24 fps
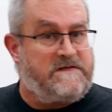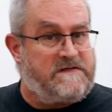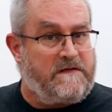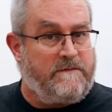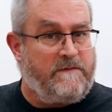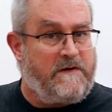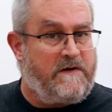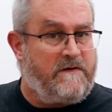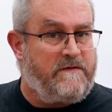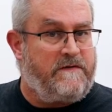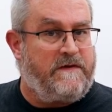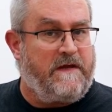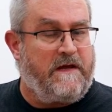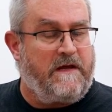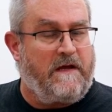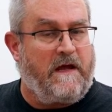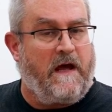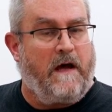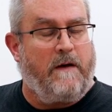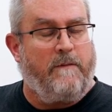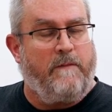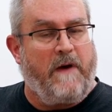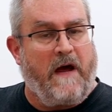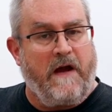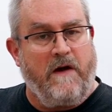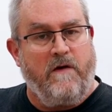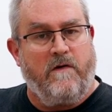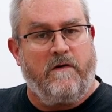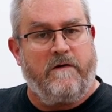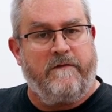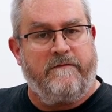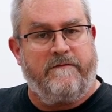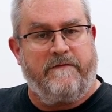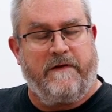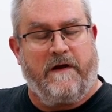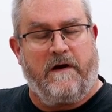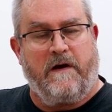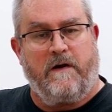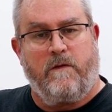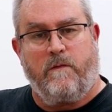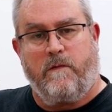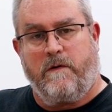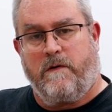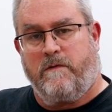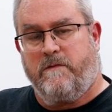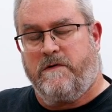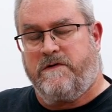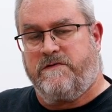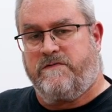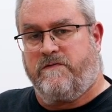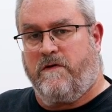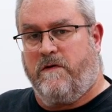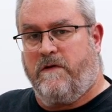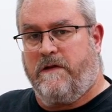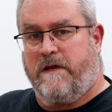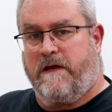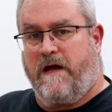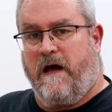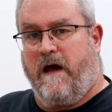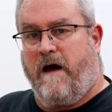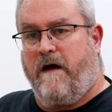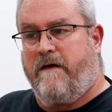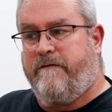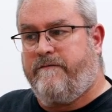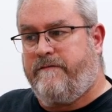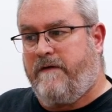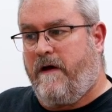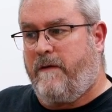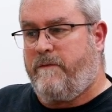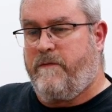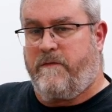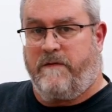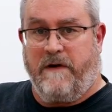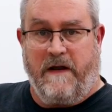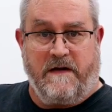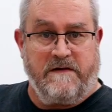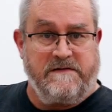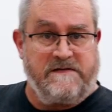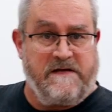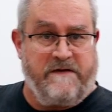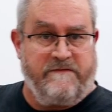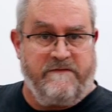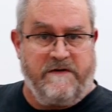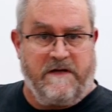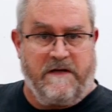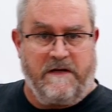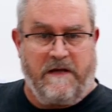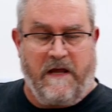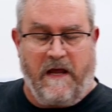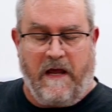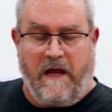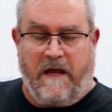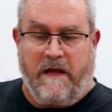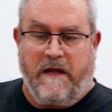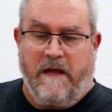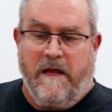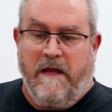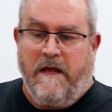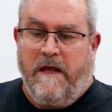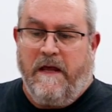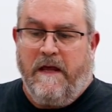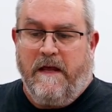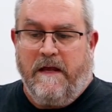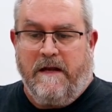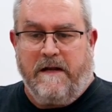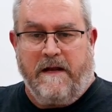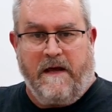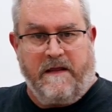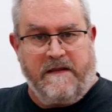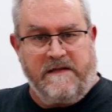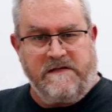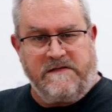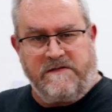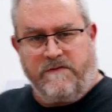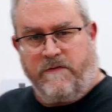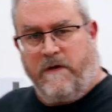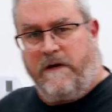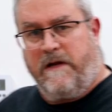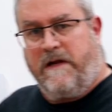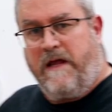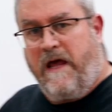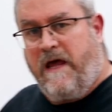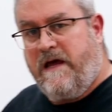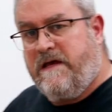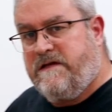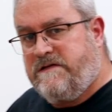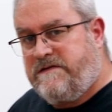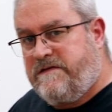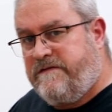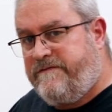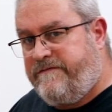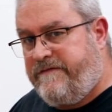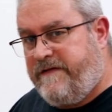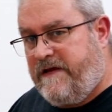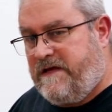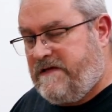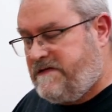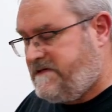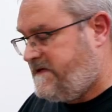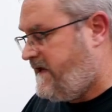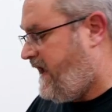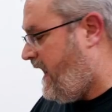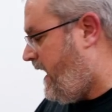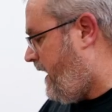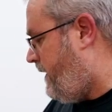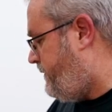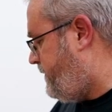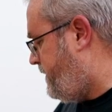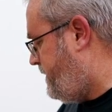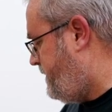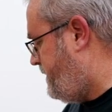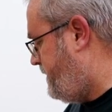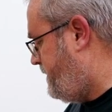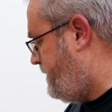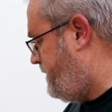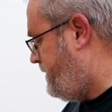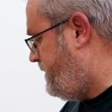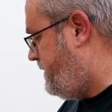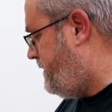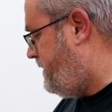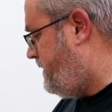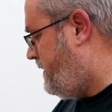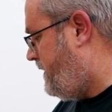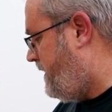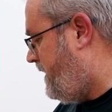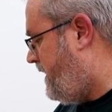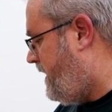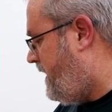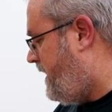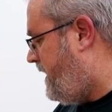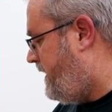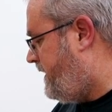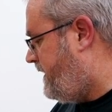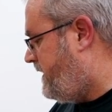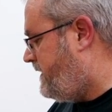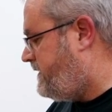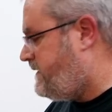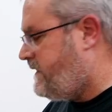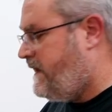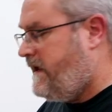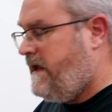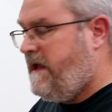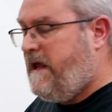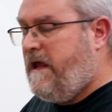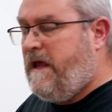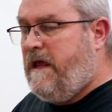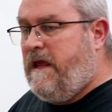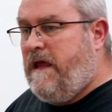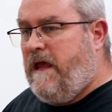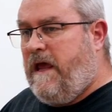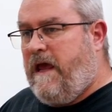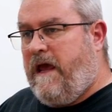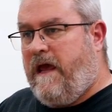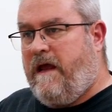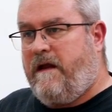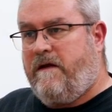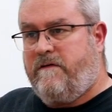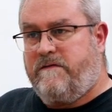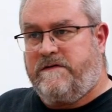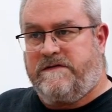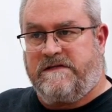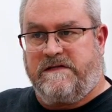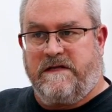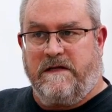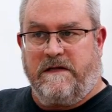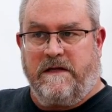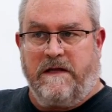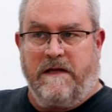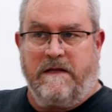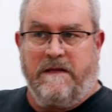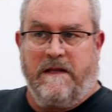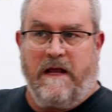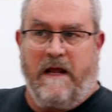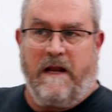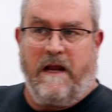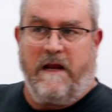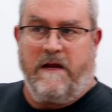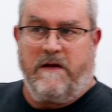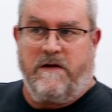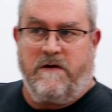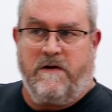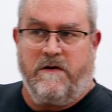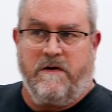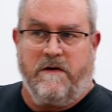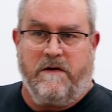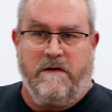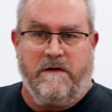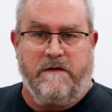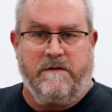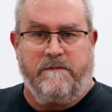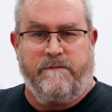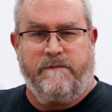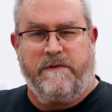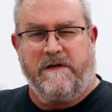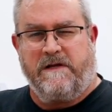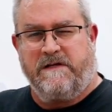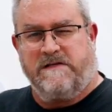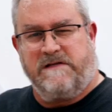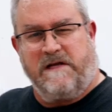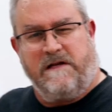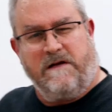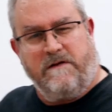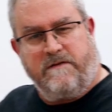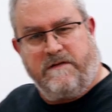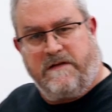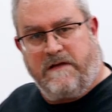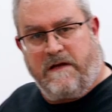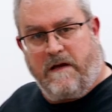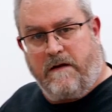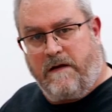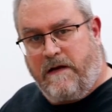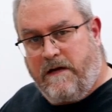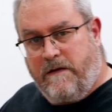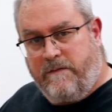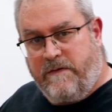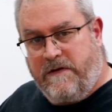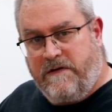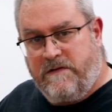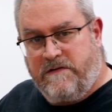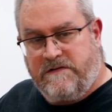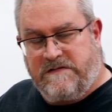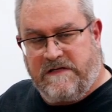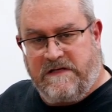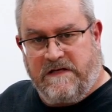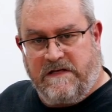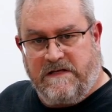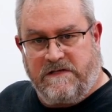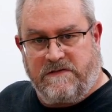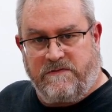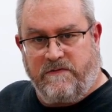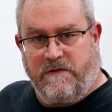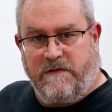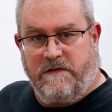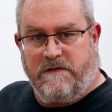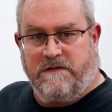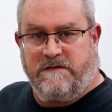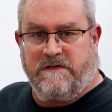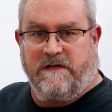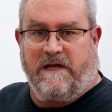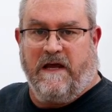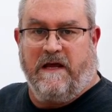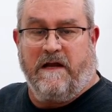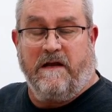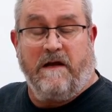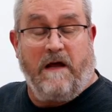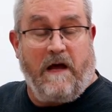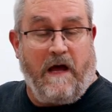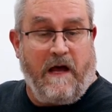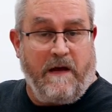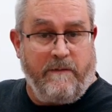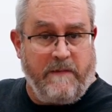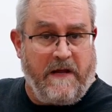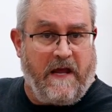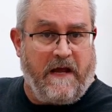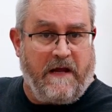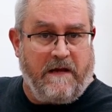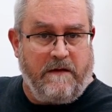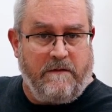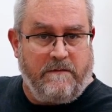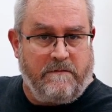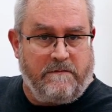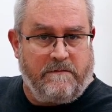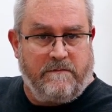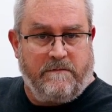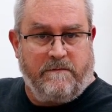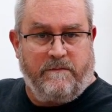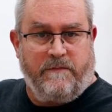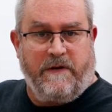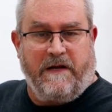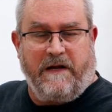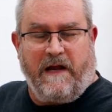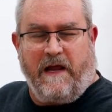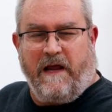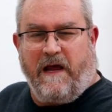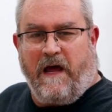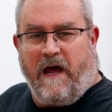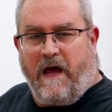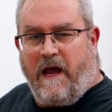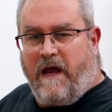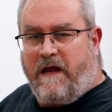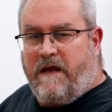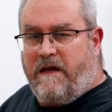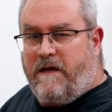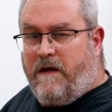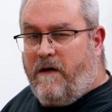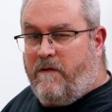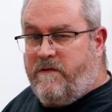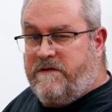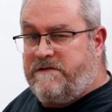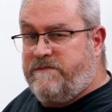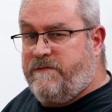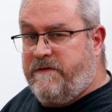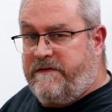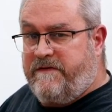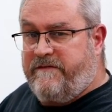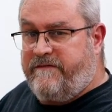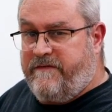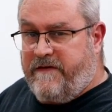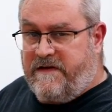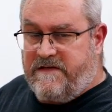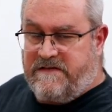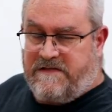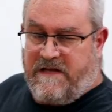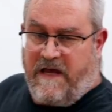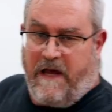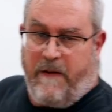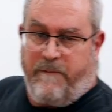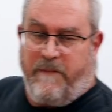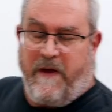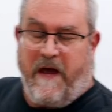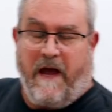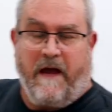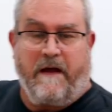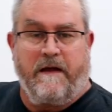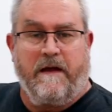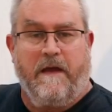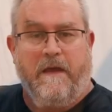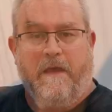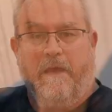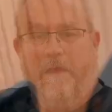similar thing on my horn flare where it was rolling off up around 17K. Now this one has a phase cap on it. And I was thinking that I could, because I don't think I'm gonna be using these tweeters again. I may, but I can always put the phase cap back.